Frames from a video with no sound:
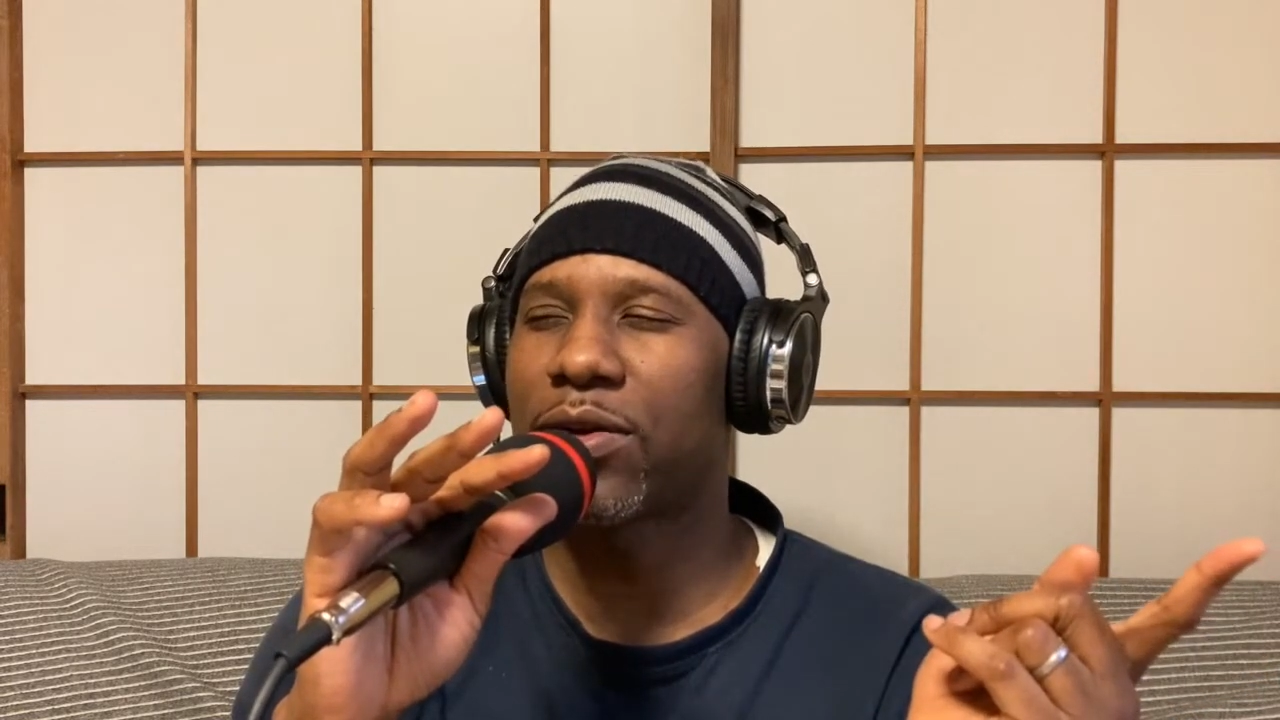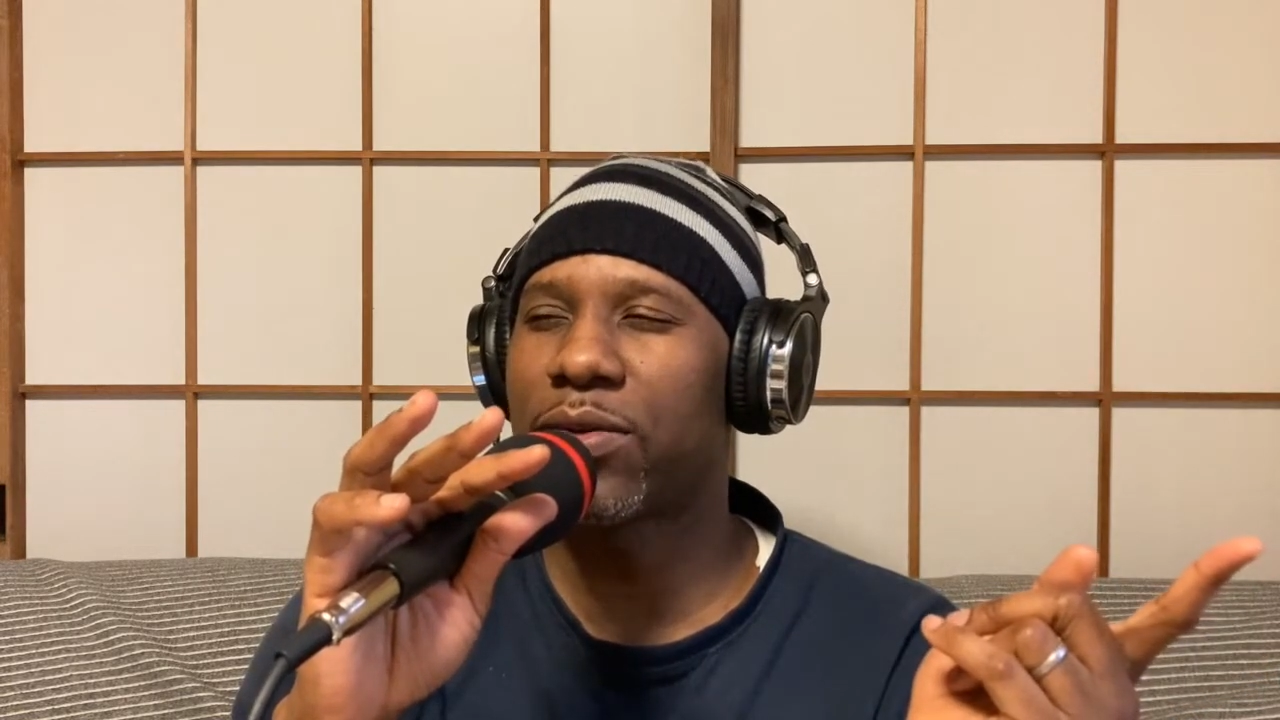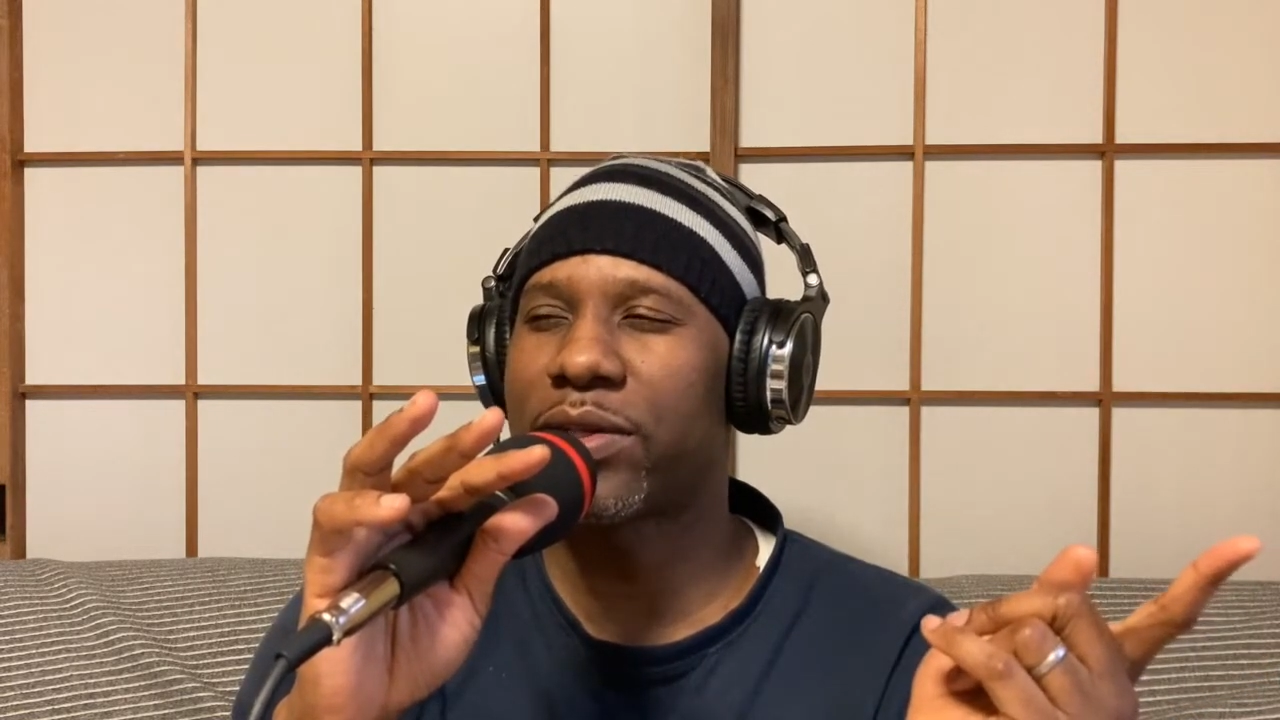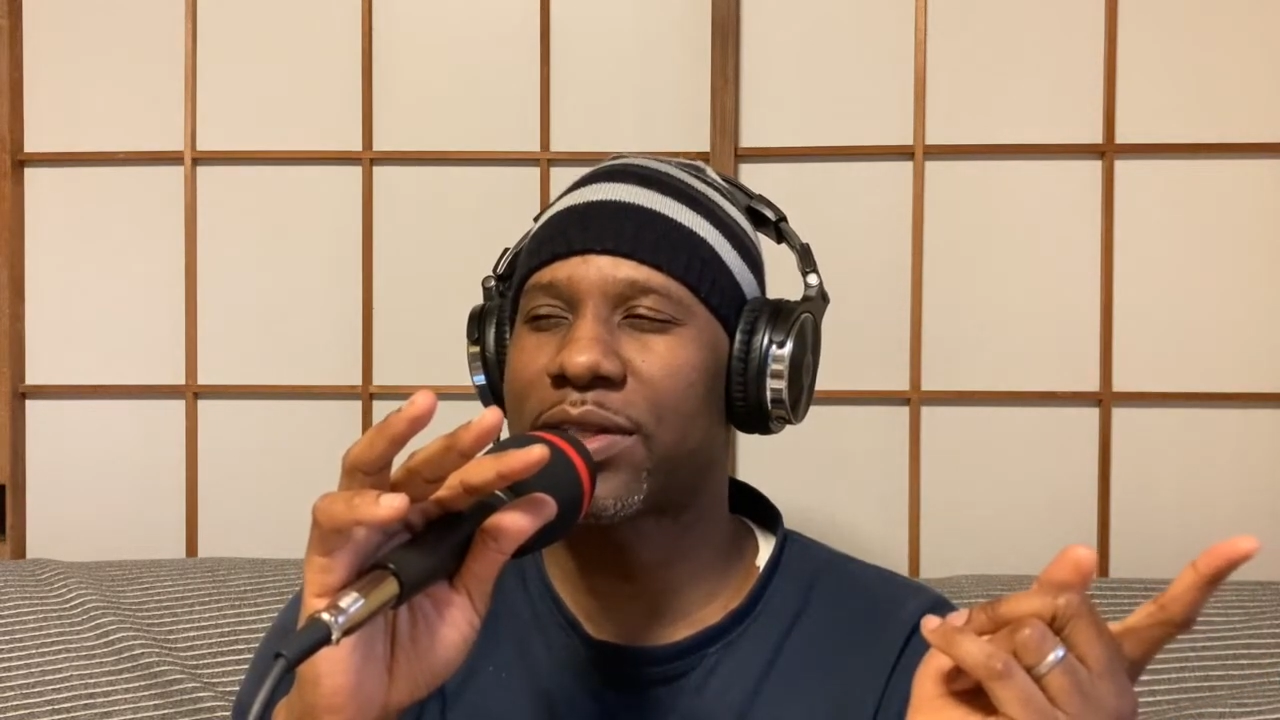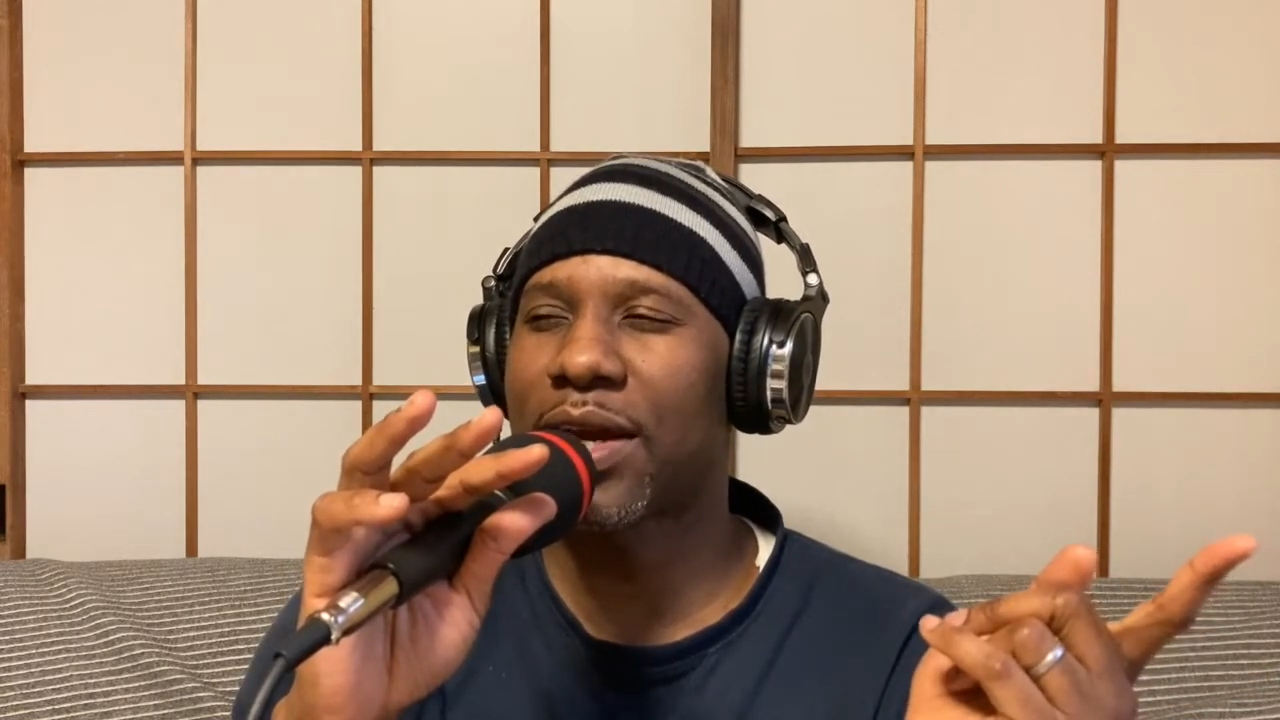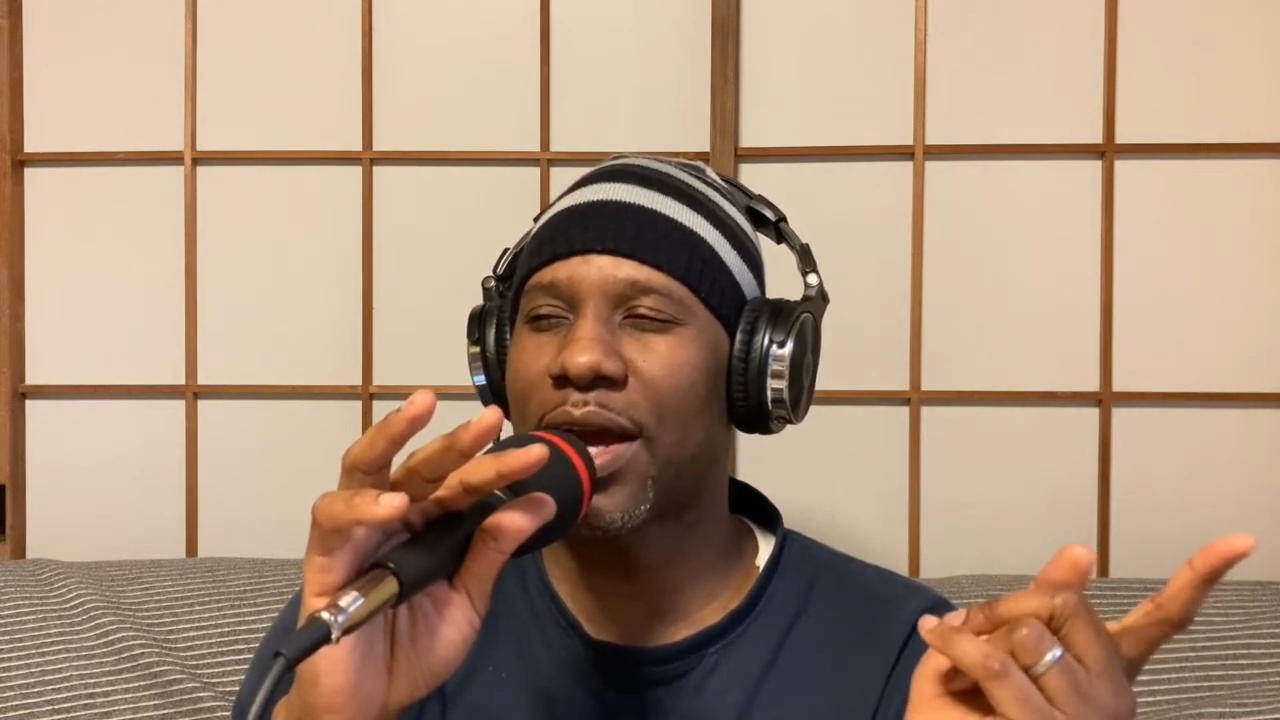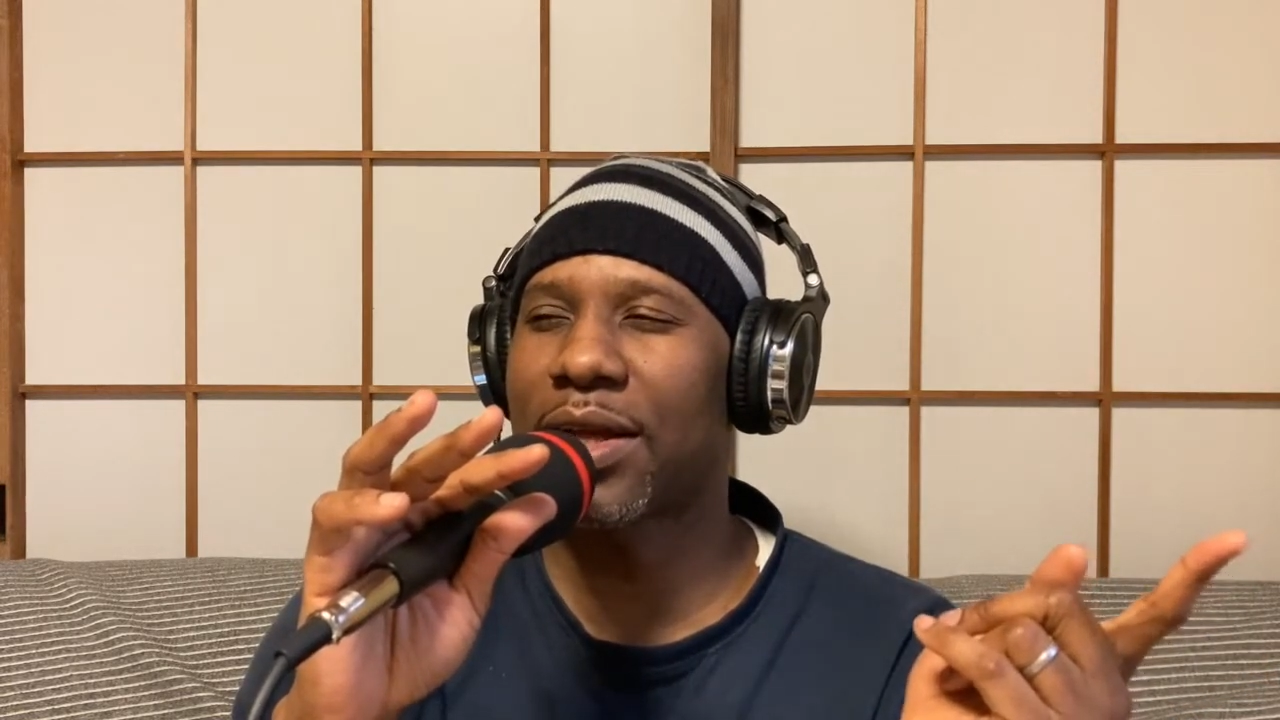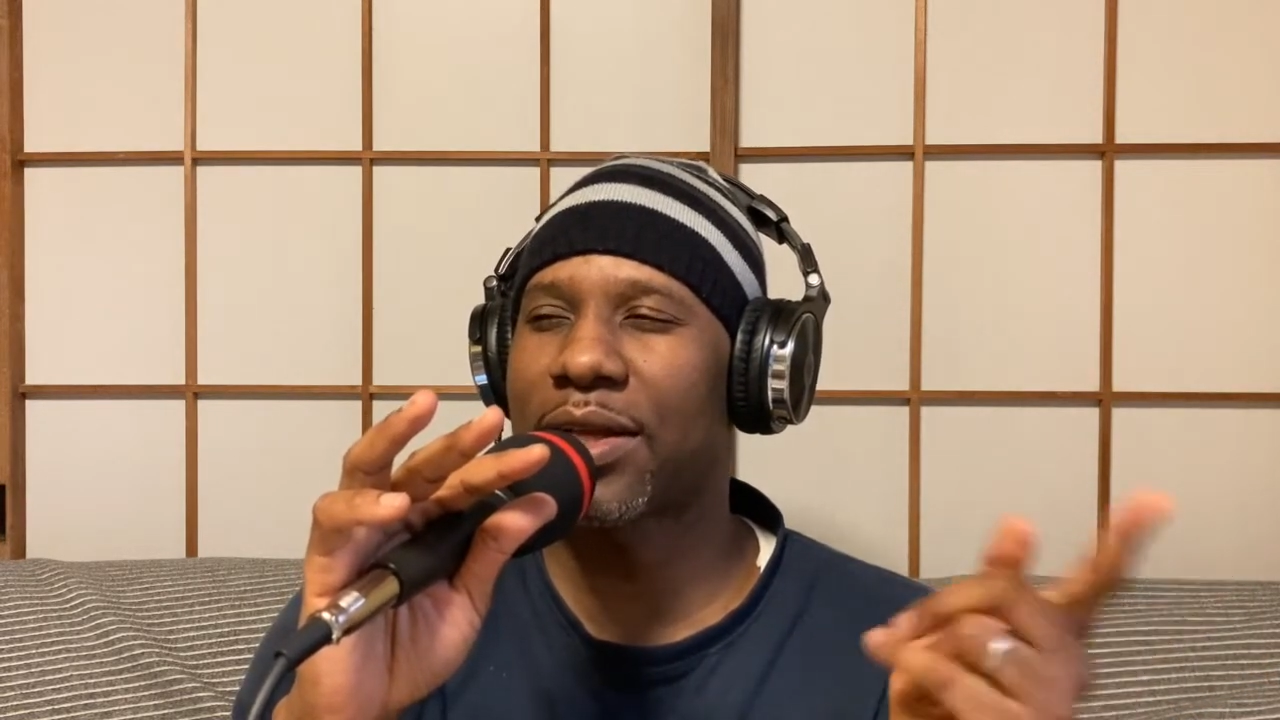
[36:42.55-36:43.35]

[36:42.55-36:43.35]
who is kind